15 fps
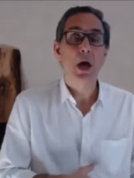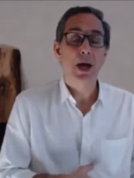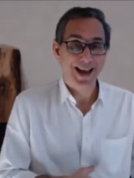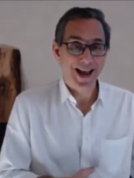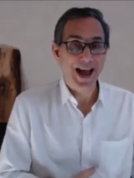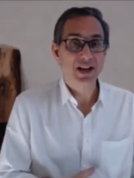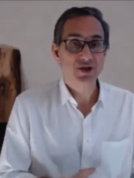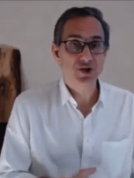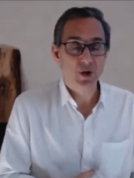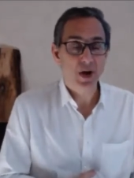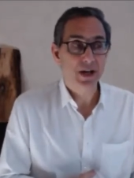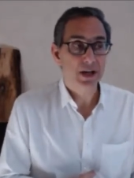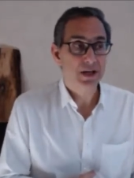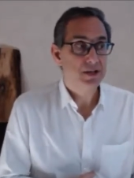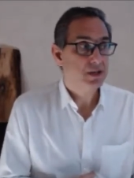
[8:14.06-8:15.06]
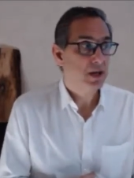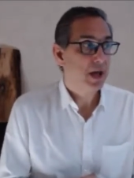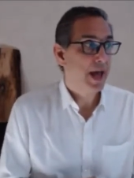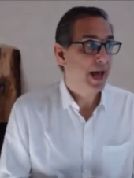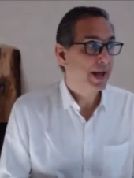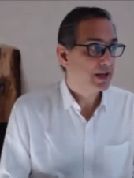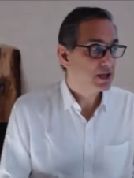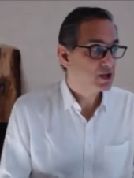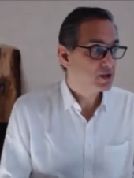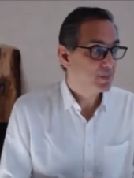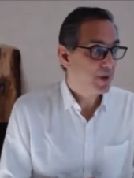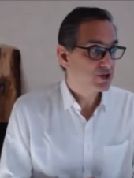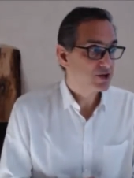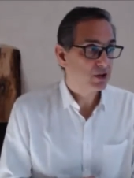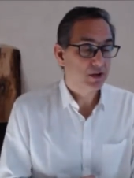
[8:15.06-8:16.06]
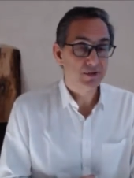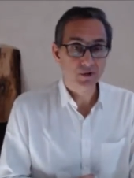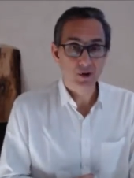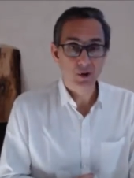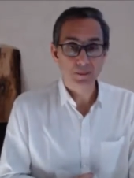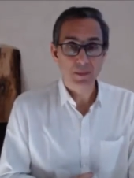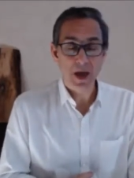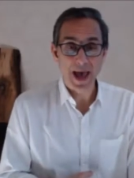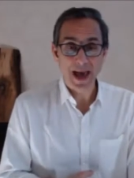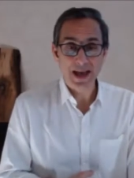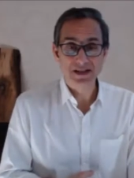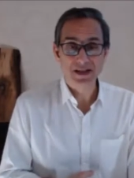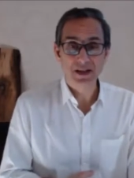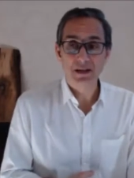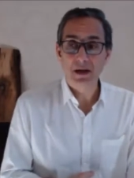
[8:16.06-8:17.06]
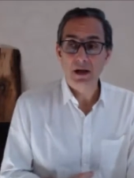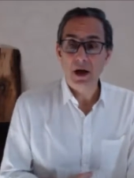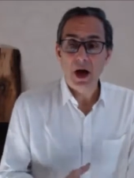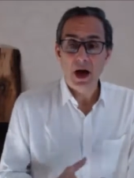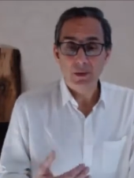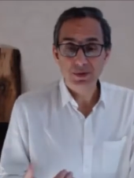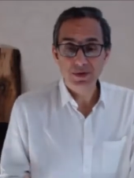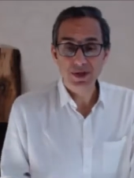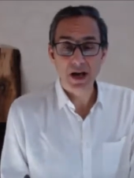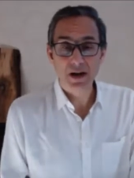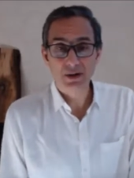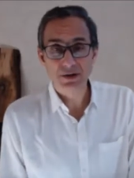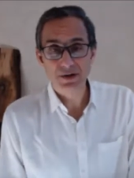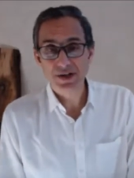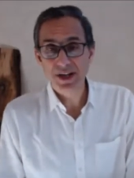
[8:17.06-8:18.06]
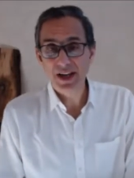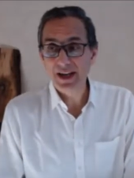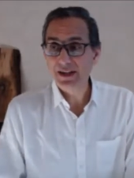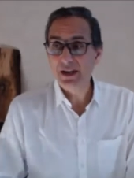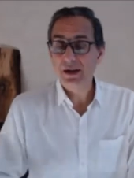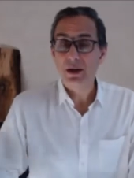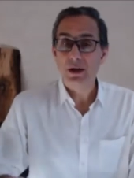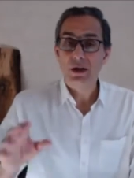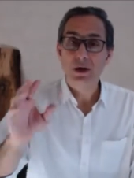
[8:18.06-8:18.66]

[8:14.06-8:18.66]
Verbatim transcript: gastritis, and especially from acid. I was not understanding.